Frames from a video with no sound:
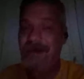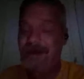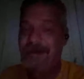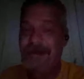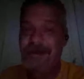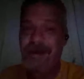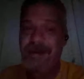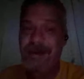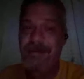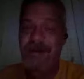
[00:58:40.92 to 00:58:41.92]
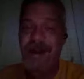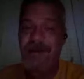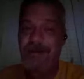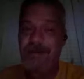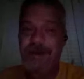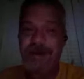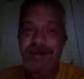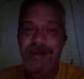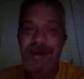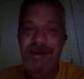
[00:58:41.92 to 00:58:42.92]
You act like you ain't never had a woman in
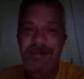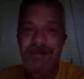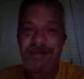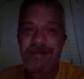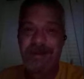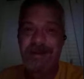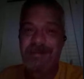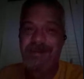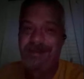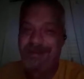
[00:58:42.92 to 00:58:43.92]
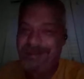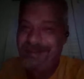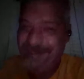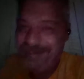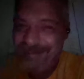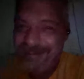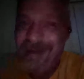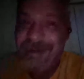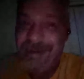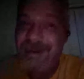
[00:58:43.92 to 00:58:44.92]
your life. I mean, come on.
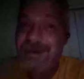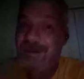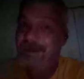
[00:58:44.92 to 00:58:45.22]
You act like you're a